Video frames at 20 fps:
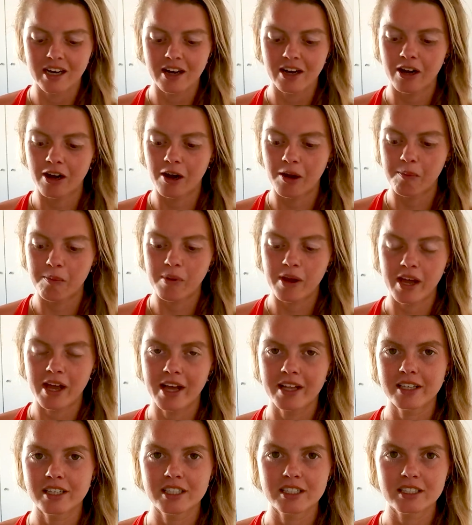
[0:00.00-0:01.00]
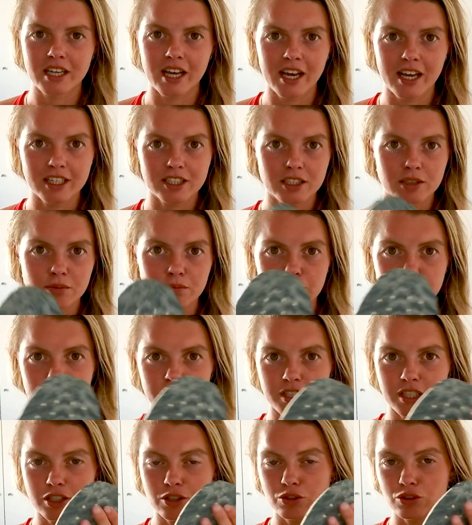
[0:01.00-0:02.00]
And it has
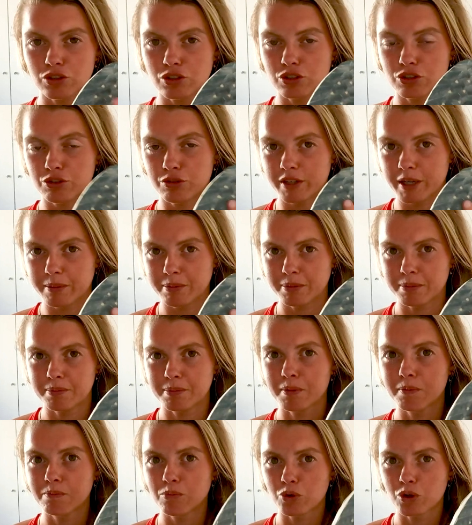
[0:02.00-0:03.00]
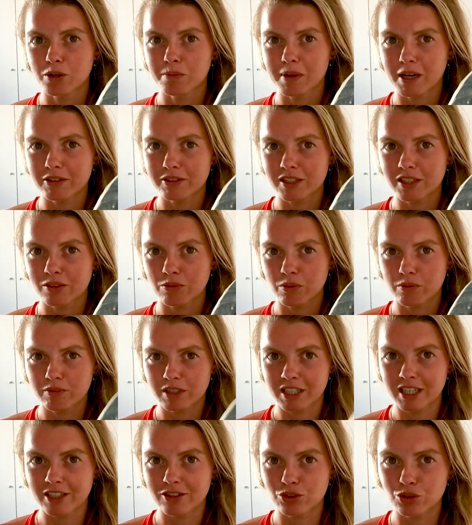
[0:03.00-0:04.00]
pretty good grip, but more about that when
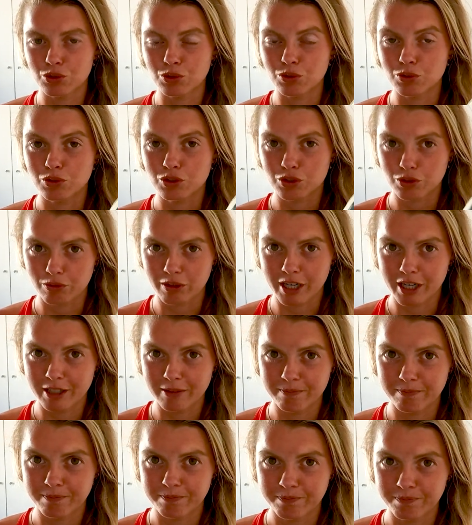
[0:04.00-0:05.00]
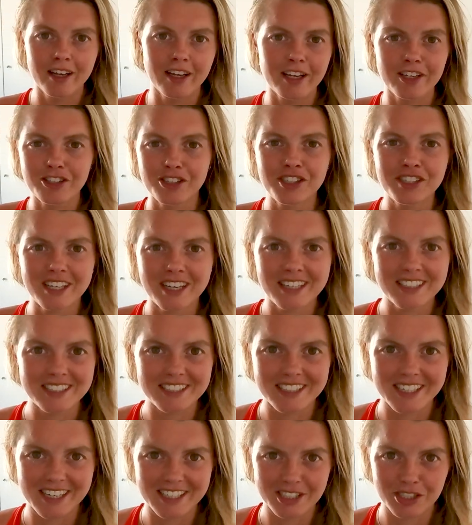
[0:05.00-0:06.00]
we get to terrain. And actually that
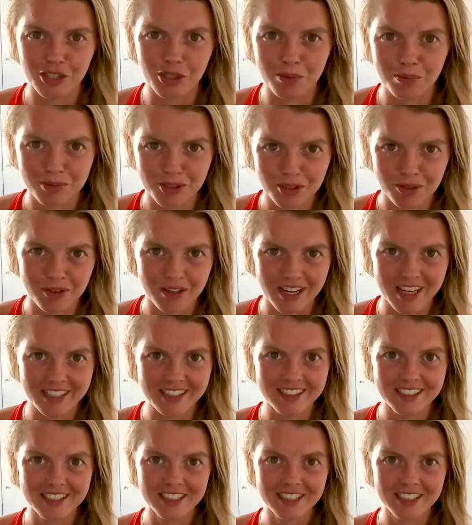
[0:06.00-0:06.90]
is next up, terrain.